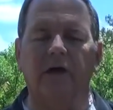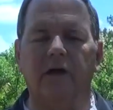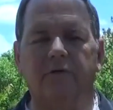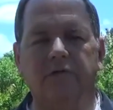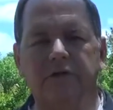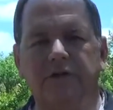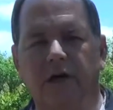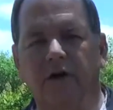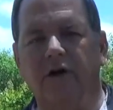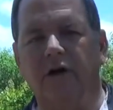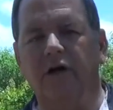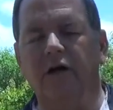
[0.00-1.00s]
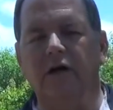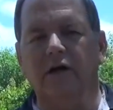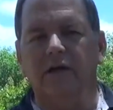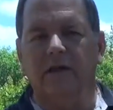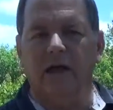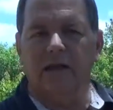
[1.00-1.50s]
and of this area
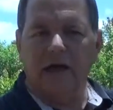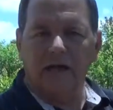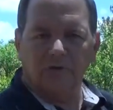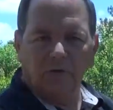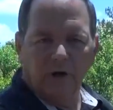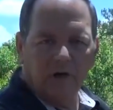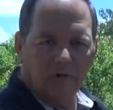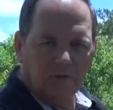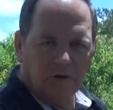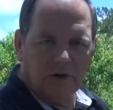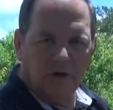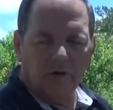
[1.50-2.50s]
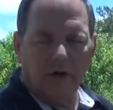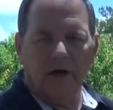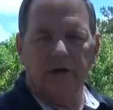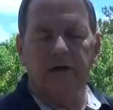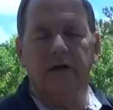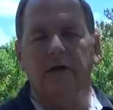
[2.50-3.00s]
that that's where it was
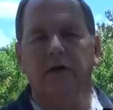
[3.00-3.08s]
located.